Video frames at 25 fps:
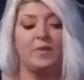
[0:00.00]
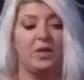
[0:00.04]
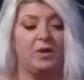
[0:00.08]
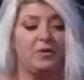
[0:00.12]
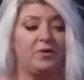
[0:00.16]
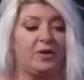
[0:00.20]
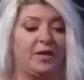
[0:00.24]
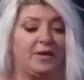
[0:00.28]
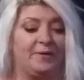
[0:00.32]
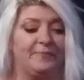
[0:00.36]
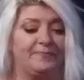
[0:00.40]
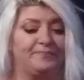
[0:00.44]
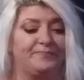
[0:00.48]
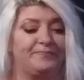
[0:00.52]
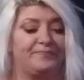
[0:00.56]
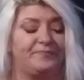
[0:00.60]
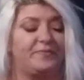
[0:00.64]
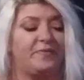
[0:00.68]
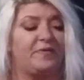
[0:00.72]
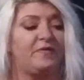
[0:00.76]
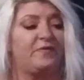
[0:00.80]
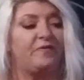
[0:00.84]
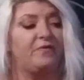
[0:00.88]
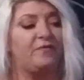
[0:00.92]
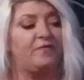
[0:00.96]
Okay.
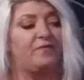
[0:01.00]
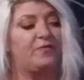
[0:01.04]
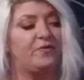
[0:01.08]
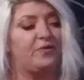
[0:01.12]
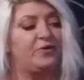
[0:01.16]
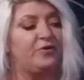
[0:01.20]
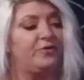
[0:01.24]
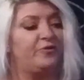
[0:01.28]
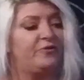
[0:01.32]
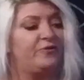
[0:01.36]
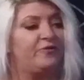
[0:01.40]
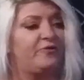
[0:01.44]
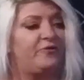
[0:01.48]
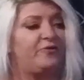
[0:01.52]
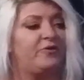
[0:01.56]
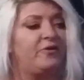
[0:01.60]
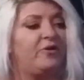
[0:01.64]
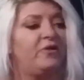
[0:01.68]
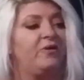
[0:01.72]
So first,